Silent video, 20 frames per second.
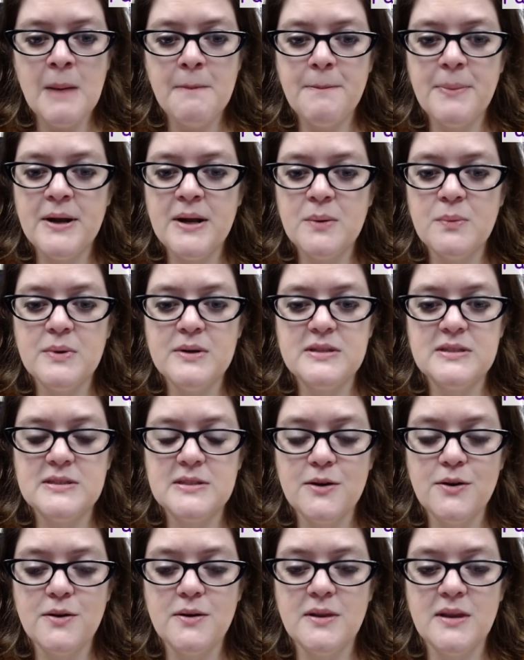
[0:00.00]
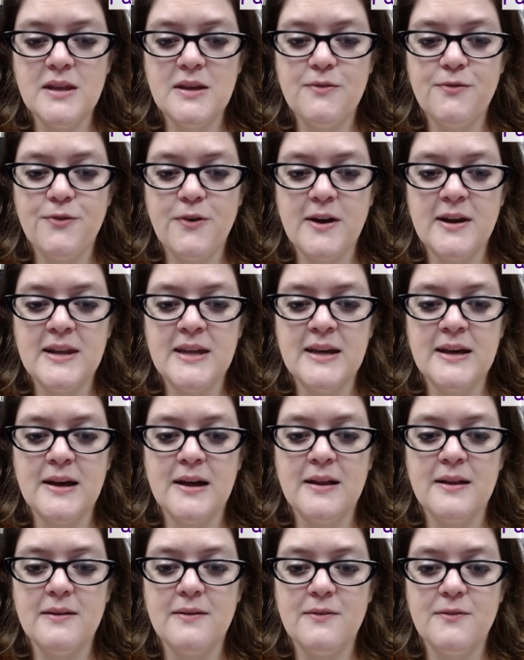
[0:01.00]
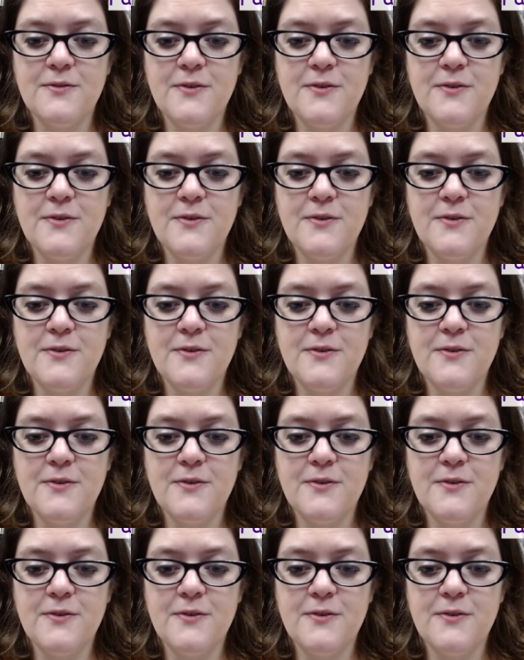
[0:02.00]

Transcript: but it was certainly frightening, uh,